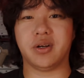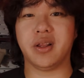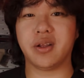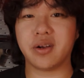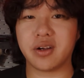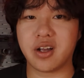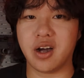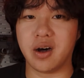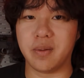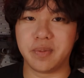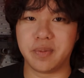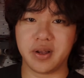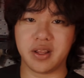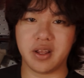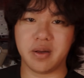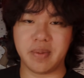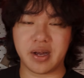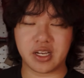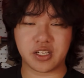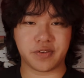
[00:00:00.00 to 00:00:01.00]
other company
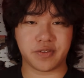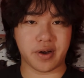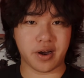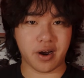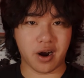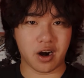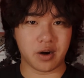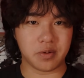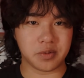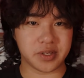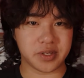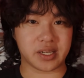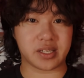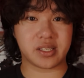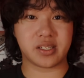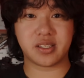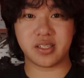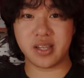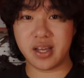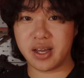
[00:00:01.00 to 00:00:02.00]
that makes firearms like
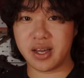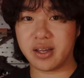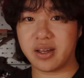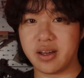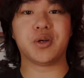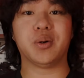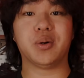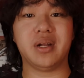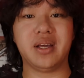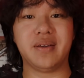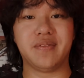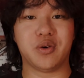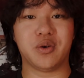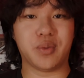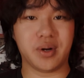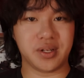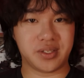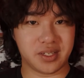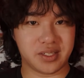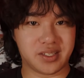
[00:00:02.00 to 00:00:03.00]
SIG. They don't even
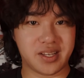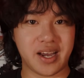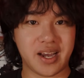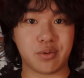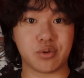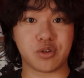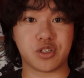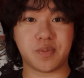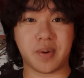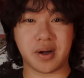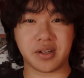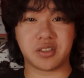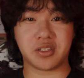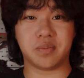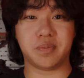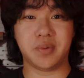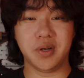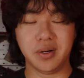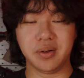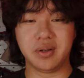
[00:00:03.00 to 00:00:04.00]
want to take
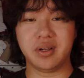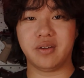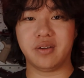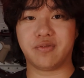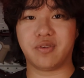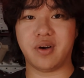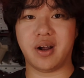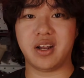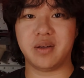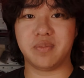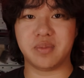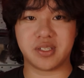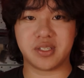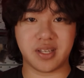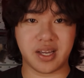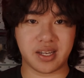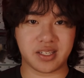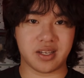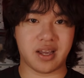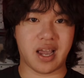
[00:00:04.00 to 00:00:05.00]
responsibility for any
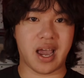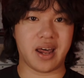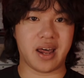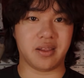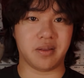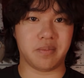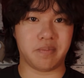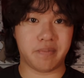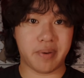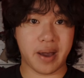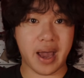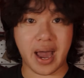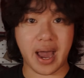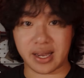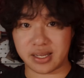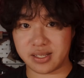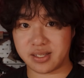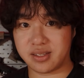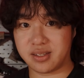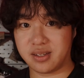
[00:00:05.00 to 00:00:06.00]
mistakes they had in the
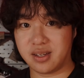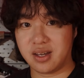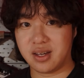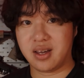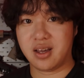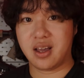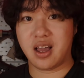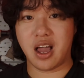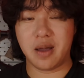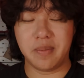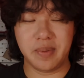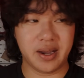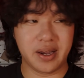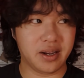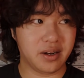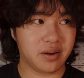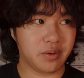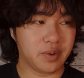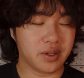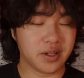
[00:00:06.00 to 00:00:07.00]
past. I
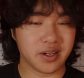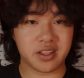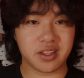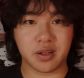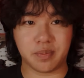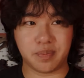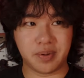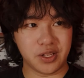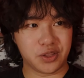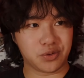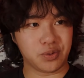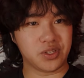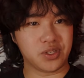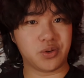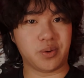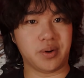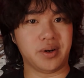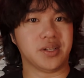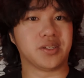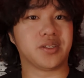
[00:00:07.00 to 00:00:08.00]
mean, we look at the
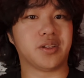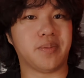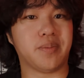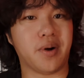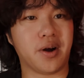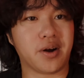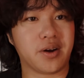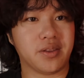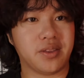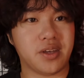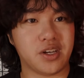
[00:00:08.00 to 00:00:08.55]
P320s on the market,